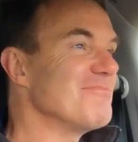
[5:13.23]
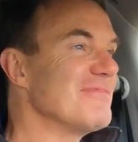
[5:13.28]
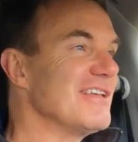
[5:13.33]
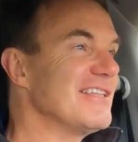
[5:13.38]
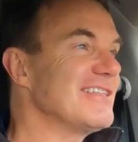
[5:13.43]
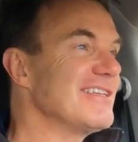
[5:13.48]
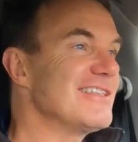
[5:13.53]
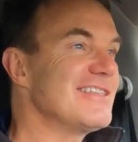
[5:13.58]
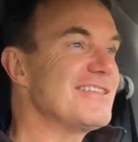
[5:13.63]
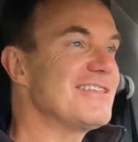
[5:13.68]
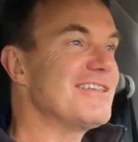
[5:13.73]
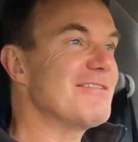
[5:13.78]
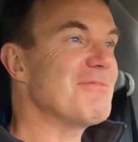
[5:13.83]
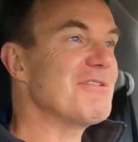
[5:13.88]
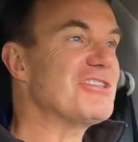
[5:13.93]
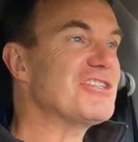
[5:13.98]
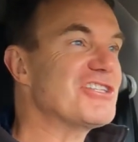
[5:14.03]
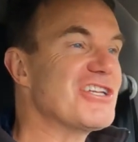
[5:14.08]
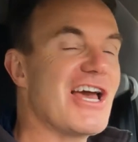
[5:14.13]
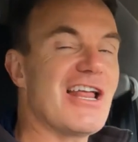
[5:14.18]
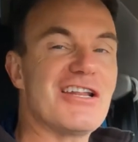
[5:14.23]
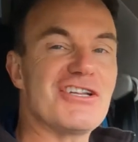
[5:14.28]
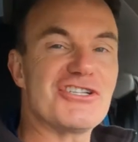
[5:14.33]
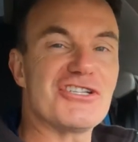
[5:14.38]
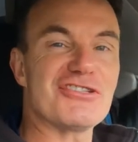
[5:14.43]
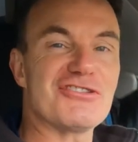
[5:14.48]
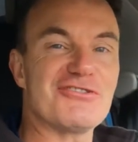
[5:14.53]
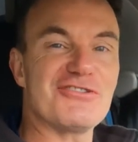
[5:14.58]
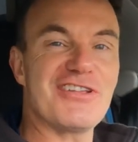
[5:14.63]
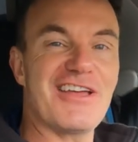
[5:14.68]
It didn't seem as
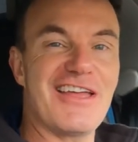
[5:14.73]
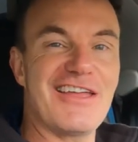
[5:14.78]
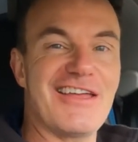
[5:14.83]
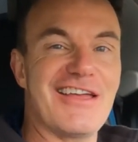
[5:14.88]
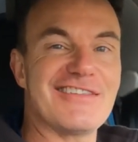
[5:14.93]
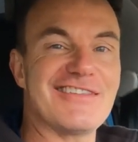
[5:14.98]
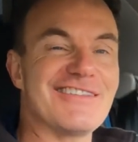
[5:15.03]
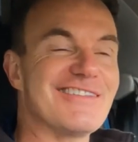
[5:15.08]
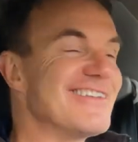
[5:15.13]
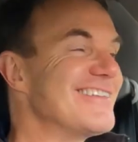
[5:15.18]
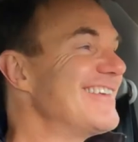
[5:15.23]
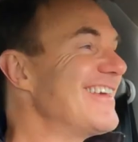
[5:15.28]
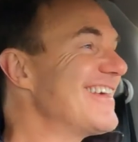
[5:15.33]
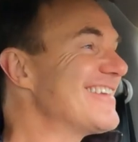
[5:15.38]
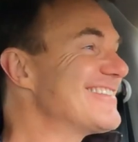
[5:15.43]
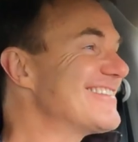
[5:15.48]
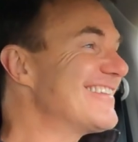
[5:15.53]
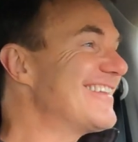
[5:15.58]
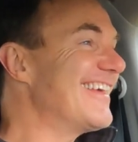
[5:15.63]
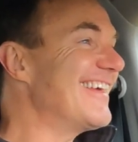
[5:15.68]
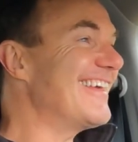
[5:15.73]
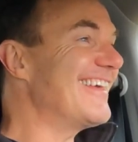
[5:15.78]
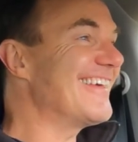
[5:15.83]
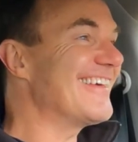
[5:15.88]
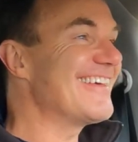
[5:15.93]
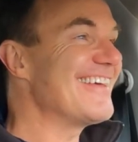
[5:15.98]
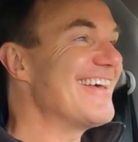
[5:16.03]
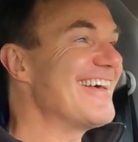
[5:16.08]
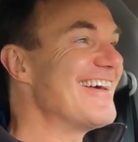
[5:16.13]
challenging today as it did yesterday,